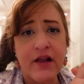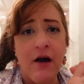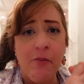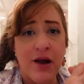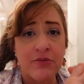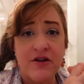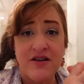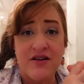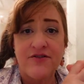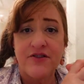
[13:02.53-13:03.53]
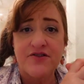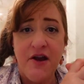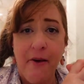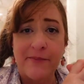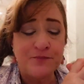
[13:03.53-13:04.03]
I'm gonna eat this
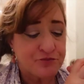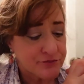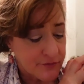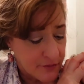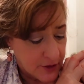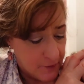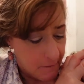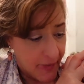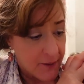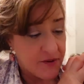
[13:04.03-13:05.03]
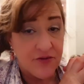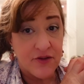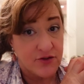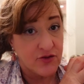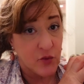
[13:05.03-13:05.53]
now, but
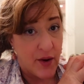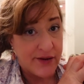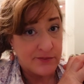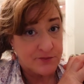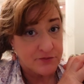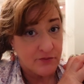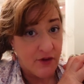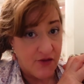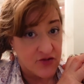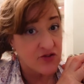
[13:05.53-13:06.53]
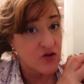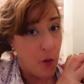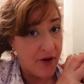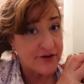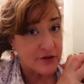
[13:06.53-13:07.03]
this is a win. This is
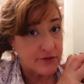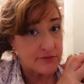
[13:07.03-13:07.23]
quite good.